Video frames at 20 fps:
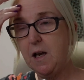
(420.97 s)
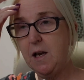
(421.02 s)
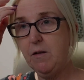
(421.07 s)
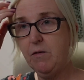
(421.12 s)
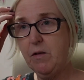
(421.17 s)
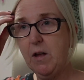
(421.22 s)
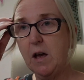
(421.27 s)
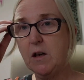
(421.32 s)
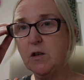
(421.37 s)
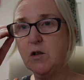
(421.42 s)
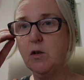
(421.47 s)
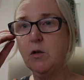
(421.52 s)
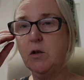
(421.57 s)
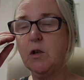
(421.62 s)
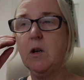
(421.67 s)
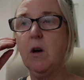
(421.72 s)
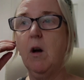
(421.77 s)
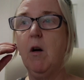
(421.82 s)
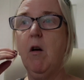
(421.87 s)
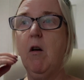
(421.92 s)
in that I
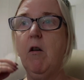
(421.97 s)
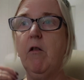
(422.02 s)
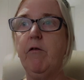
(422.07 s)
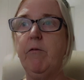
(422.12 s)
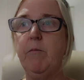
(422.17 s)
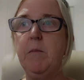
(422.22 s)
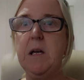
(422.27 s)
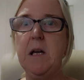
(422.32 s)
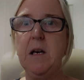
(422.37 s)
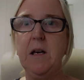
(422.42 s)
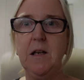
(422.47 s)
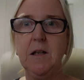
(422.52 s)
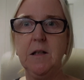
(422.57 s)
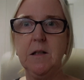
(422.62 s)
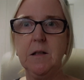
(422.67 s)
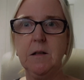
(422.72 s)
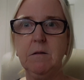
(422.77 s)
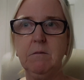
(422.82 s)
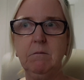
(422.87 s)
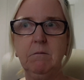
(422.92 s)
took of me in
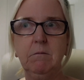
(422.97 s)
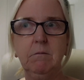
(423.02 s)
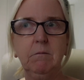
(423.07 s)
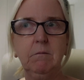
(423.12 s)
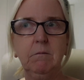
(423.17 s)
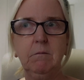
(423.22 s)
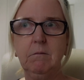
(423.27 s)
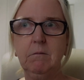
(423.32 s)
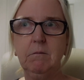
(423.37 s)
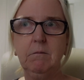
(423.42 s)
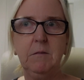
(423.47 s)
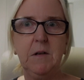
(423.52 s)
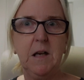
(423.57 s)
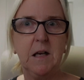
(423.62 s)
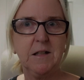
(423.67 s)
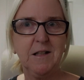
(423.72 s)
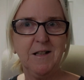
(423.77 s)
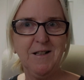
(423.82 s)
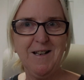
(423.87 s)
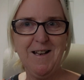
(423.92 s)
it
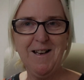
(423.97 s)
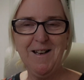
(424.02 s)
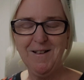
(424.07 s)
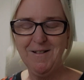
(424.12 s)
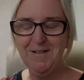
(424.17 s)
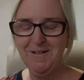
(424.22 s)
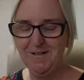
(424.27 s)
yesterday.